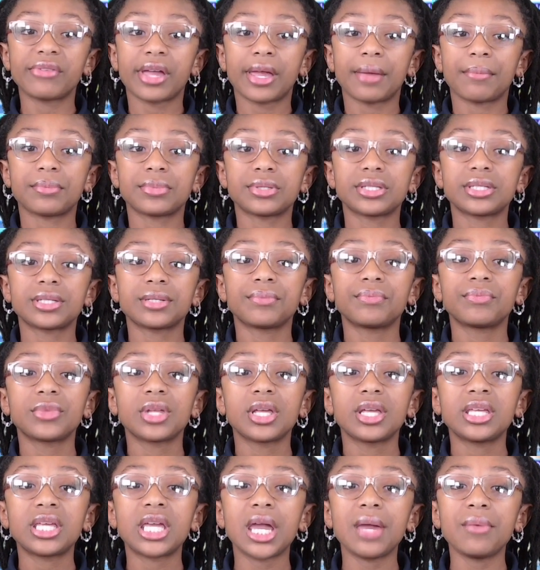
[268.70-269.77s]
games.
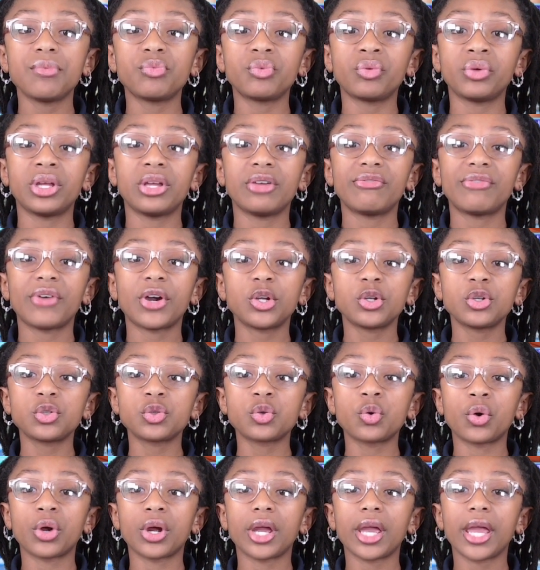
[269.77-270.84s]
Game 3, final
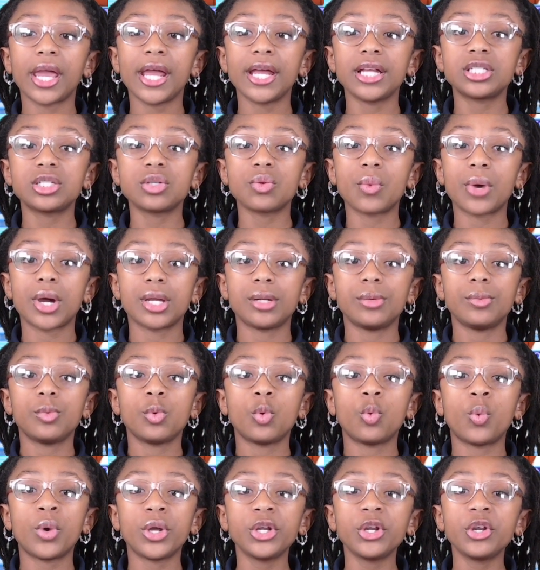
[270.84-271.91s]
score 8 1,
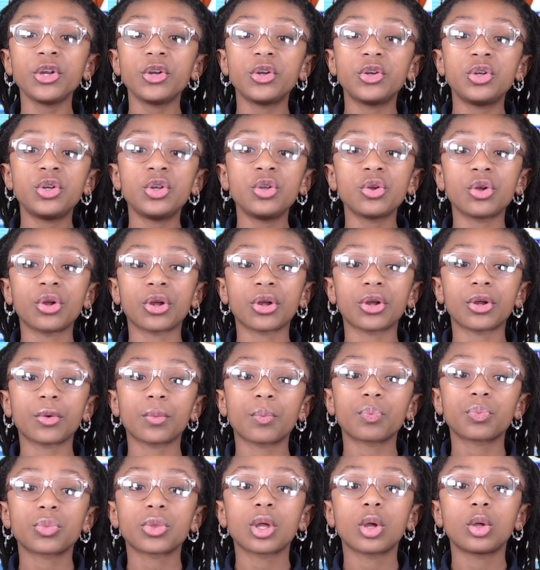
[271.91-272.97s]
winner New York.
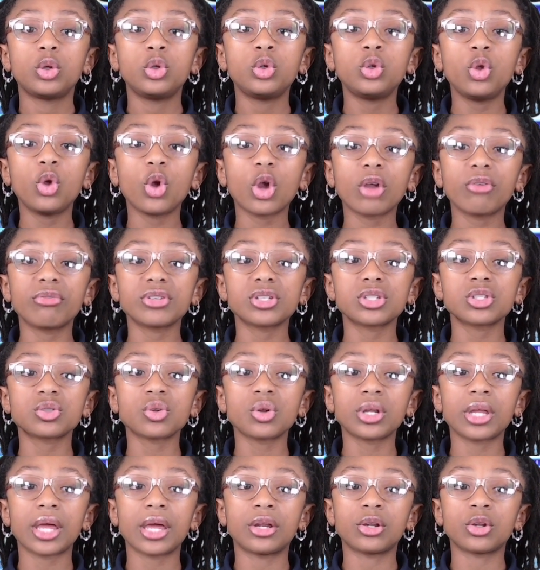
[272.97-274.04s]
New York versus
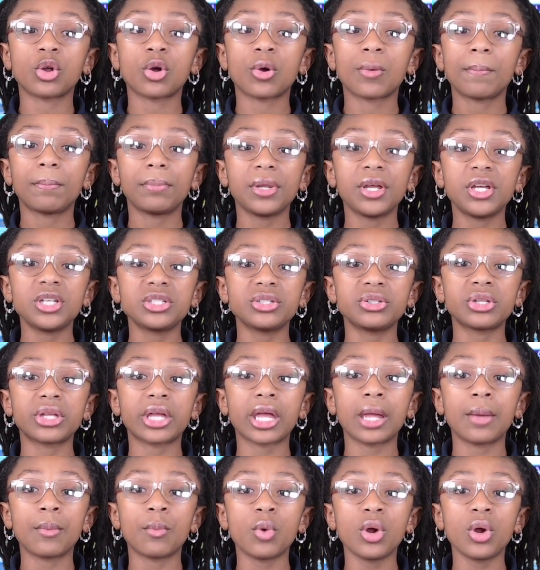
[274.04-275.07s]
Orlando. Players of the game